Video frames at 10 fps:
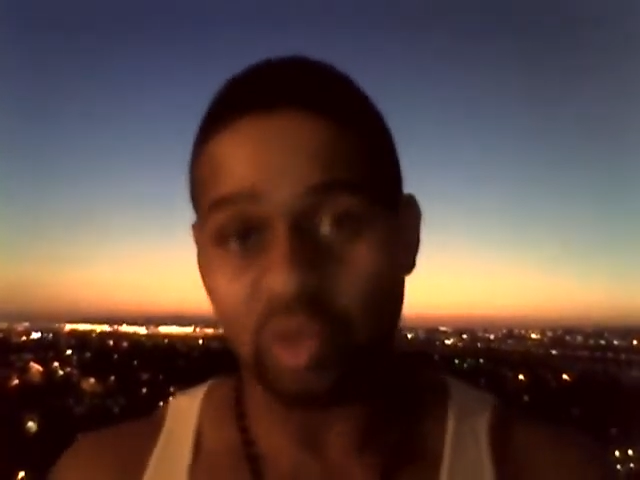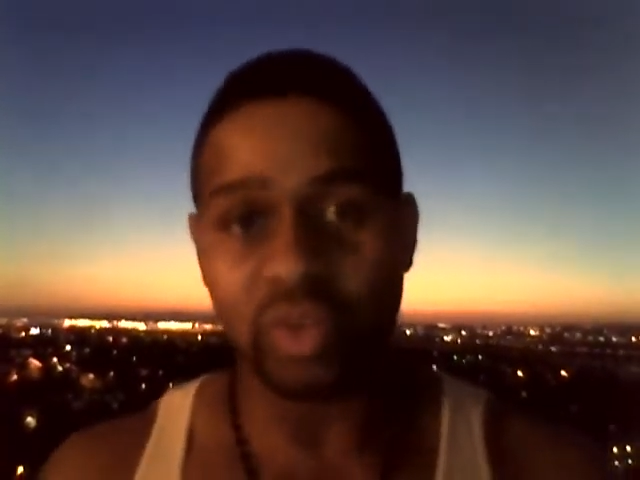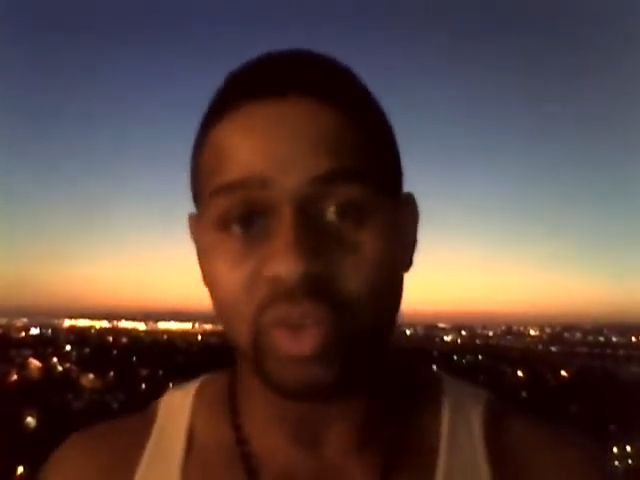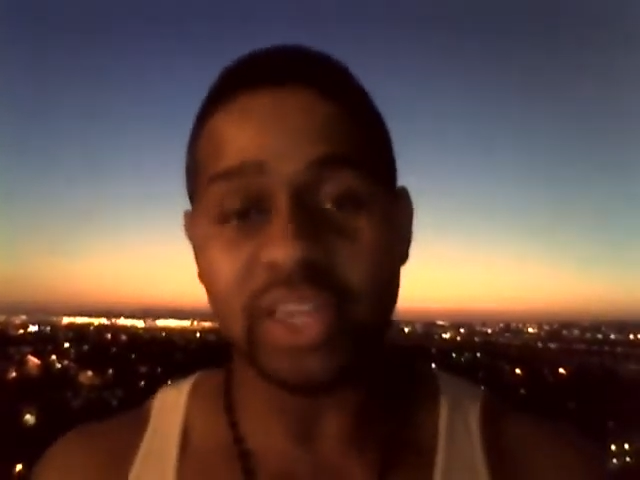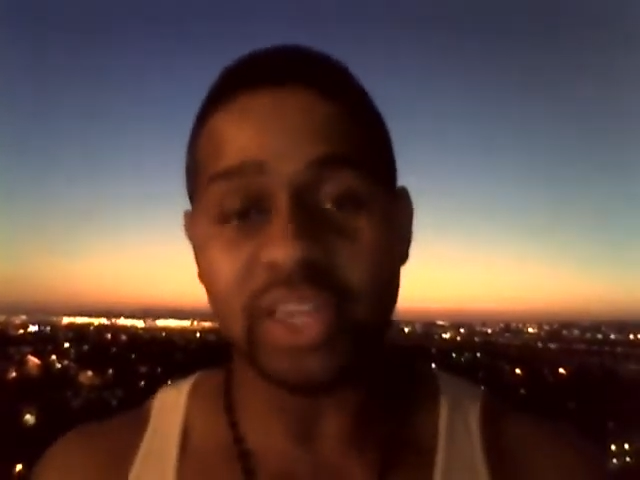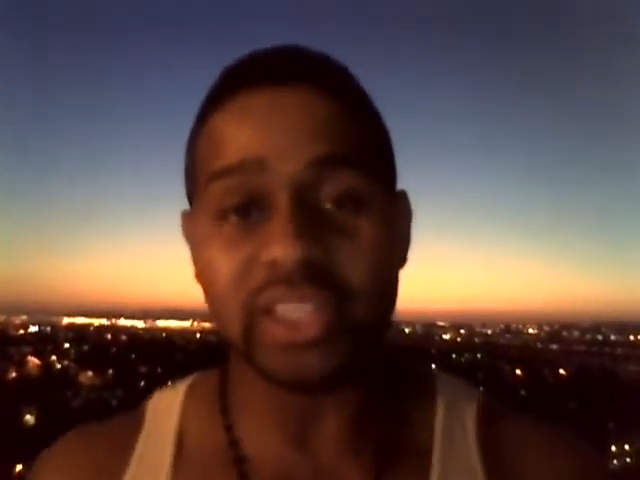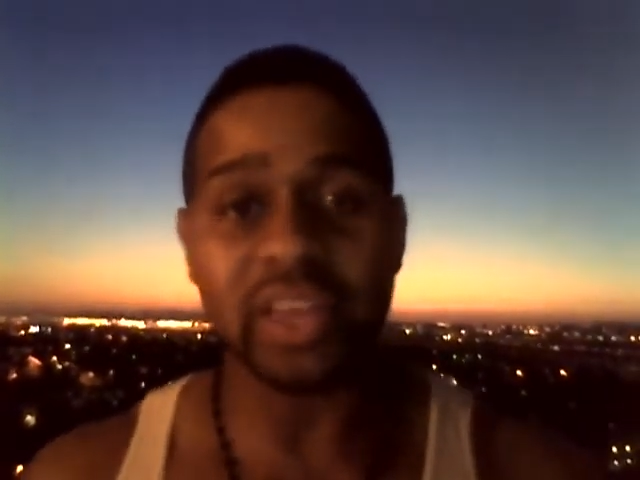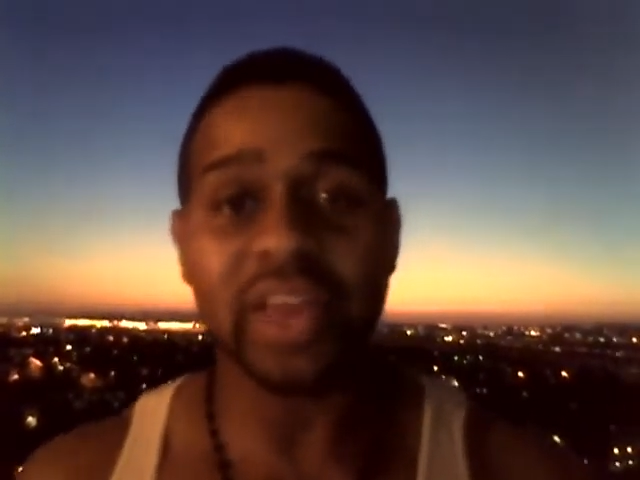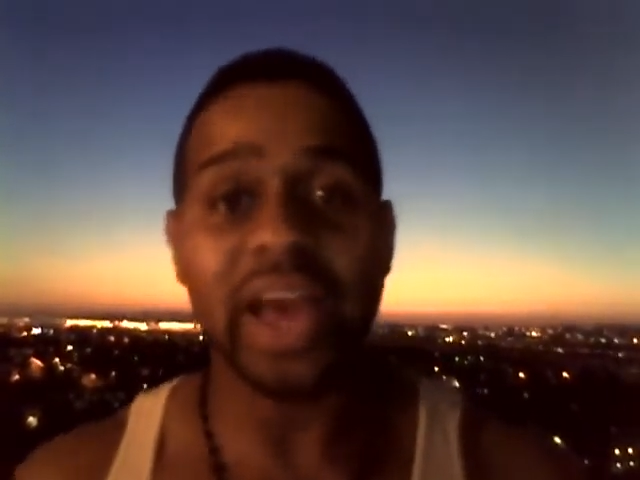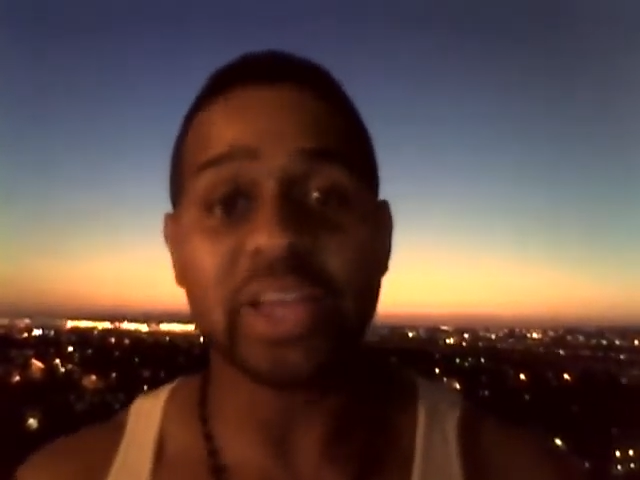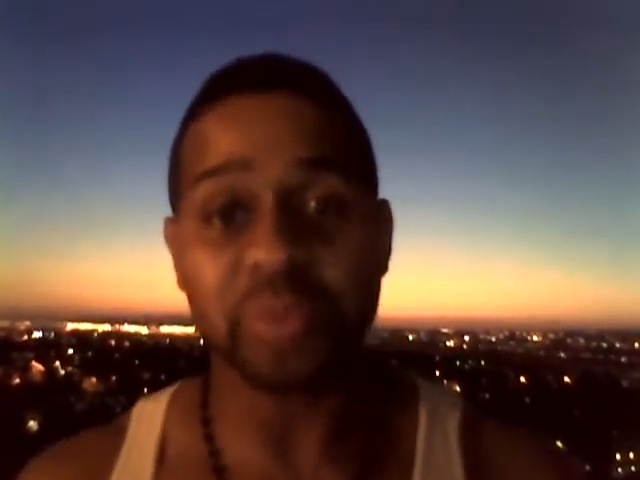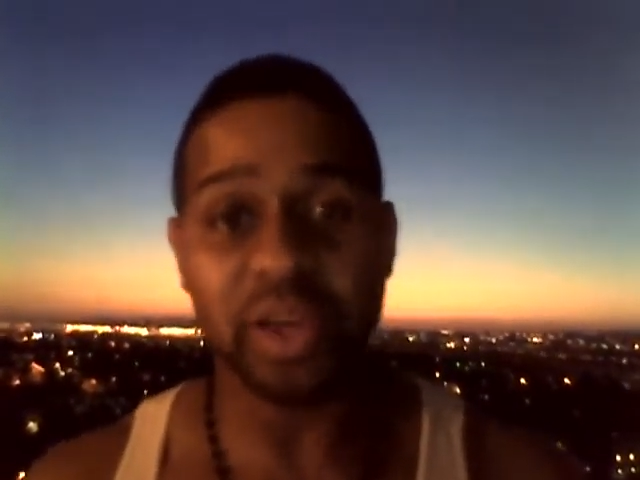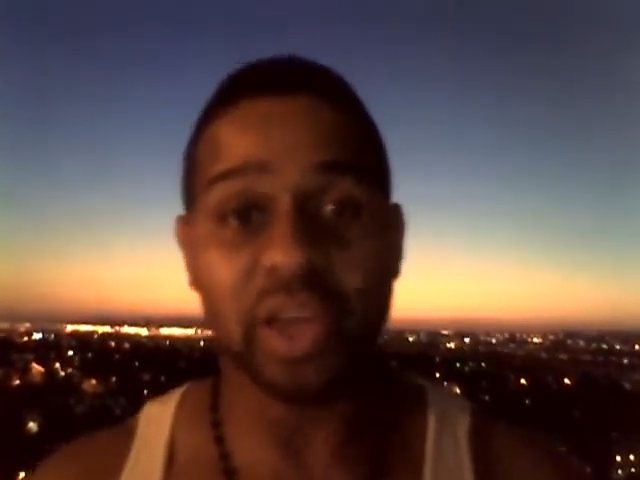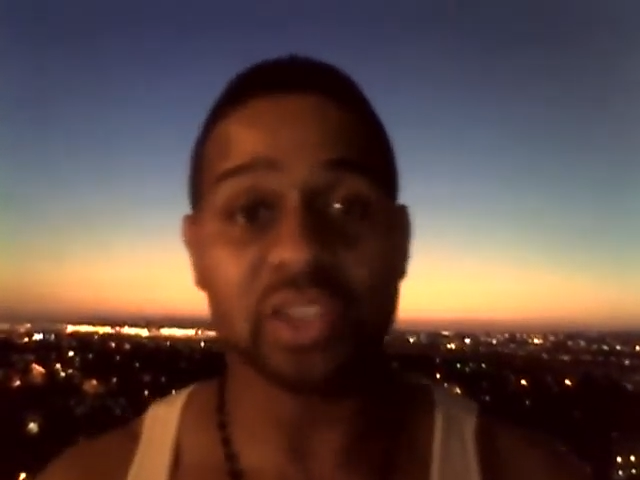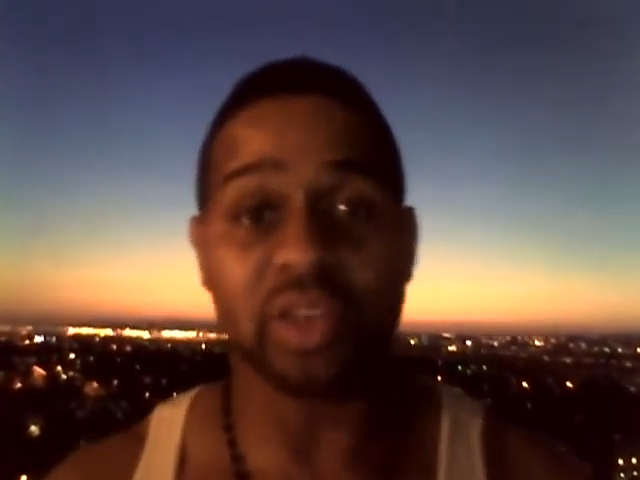reason I say that is
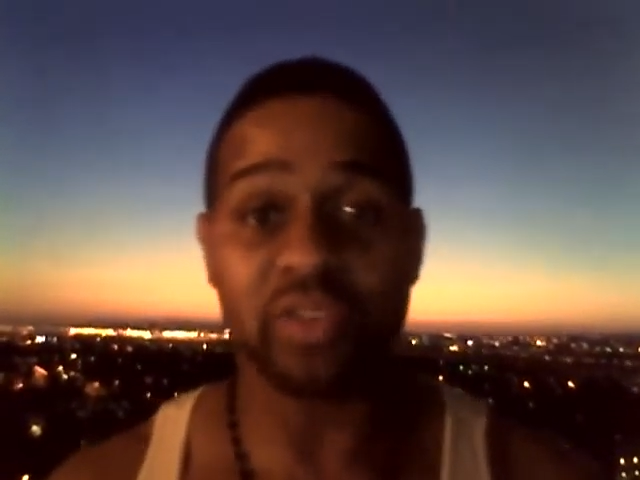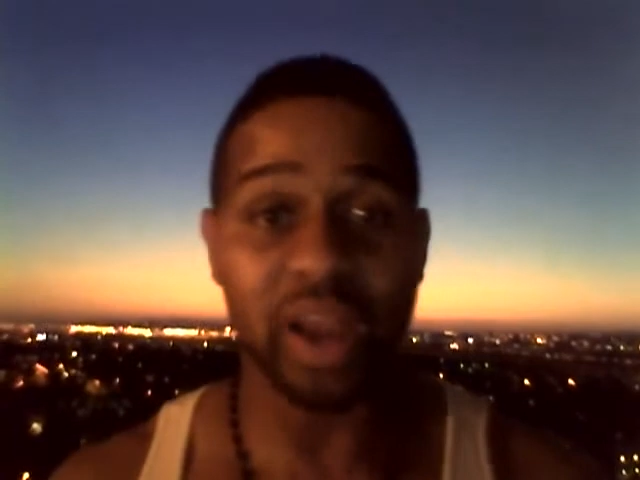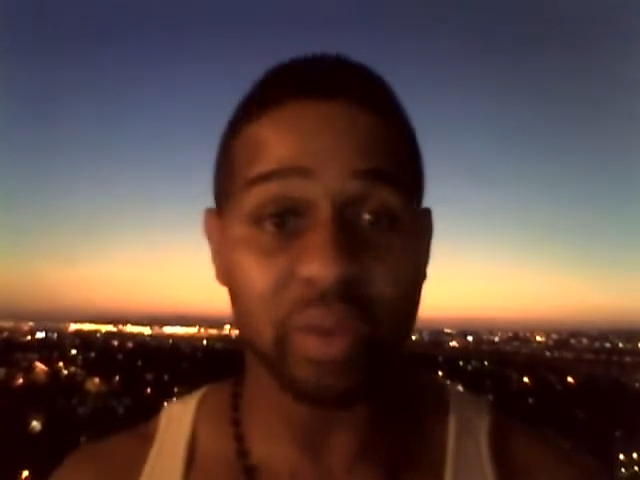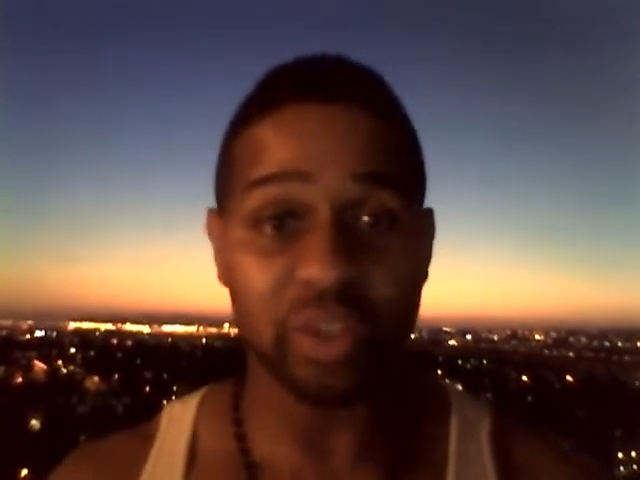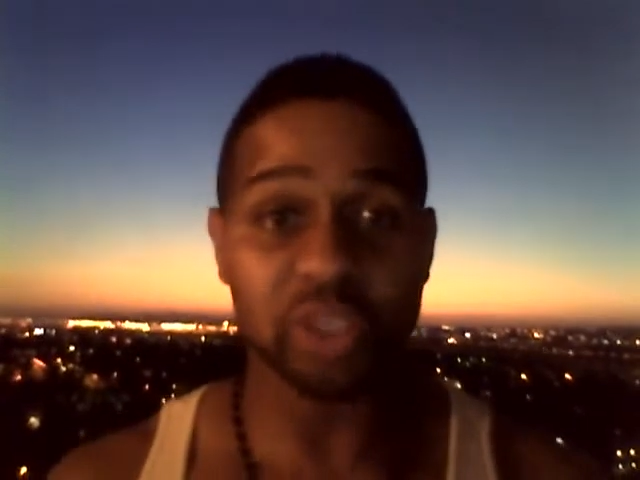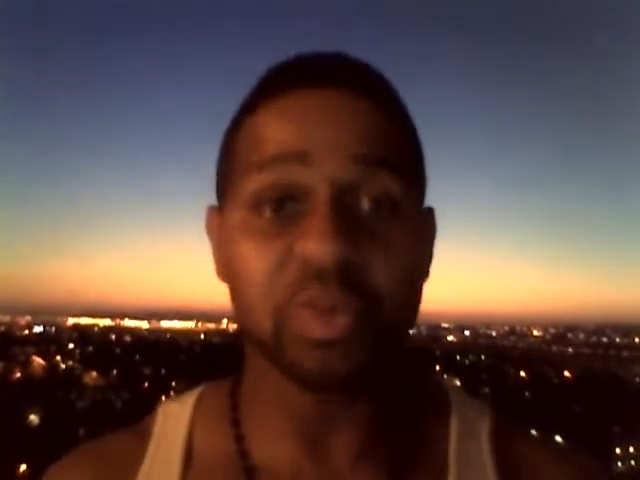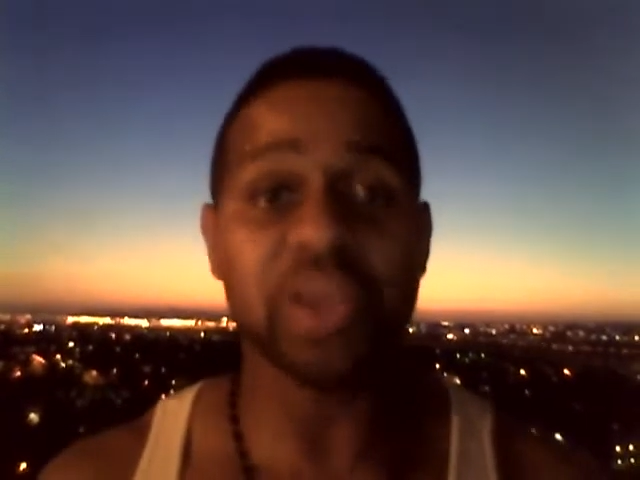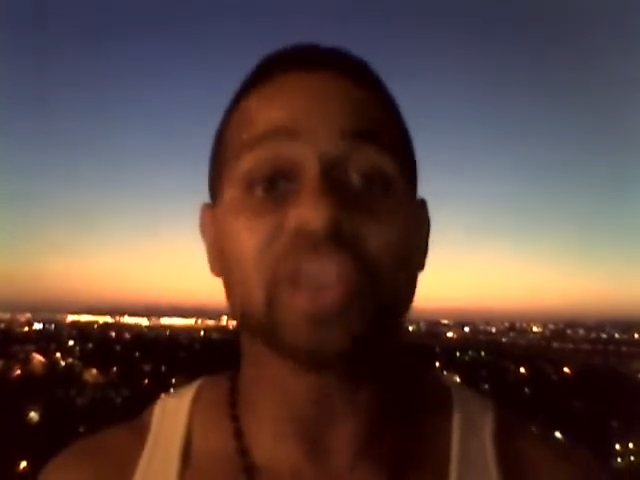because if you're able to speak,